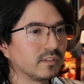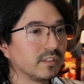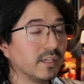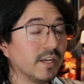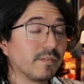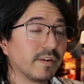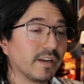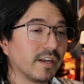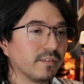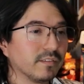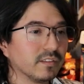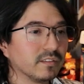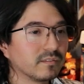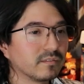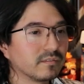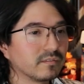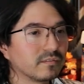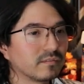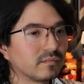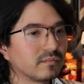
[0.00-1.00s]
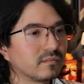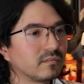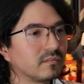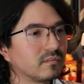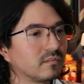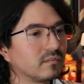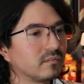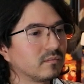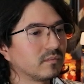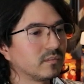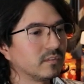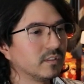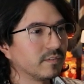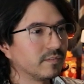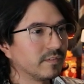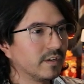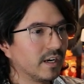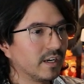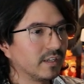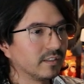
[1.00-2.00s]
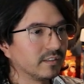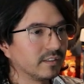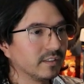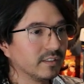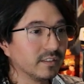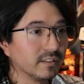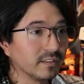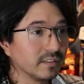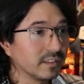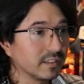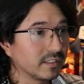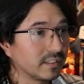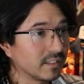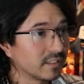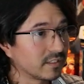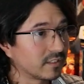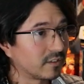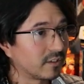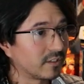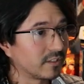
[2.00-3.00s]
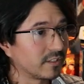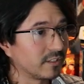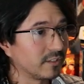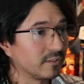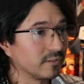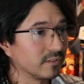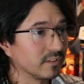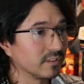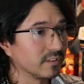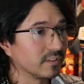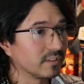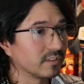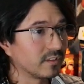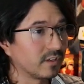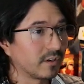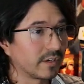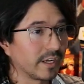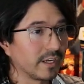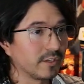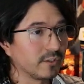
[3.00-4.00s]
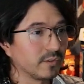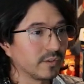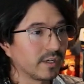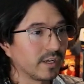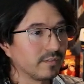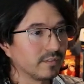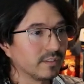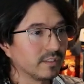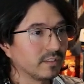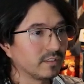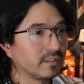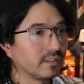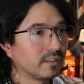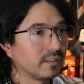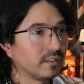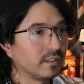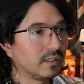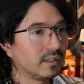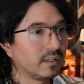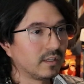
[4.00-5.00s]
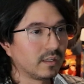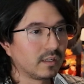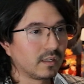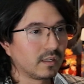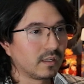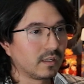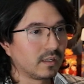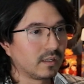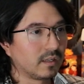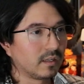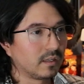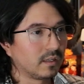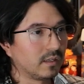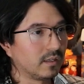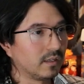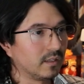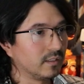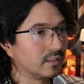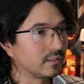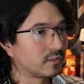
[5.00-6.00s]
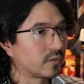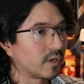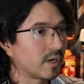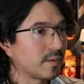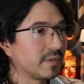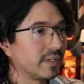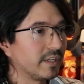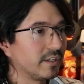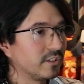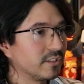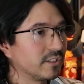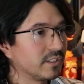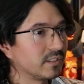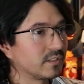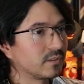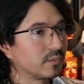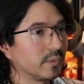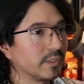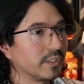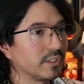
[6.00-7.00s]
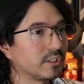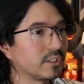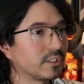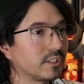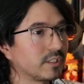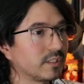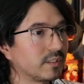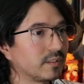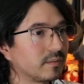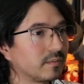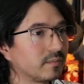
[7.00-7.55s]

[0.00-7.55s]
if I have it. If not, then it doesn't hurt to use this. Okay, I do have it. Let's grab an energy switch.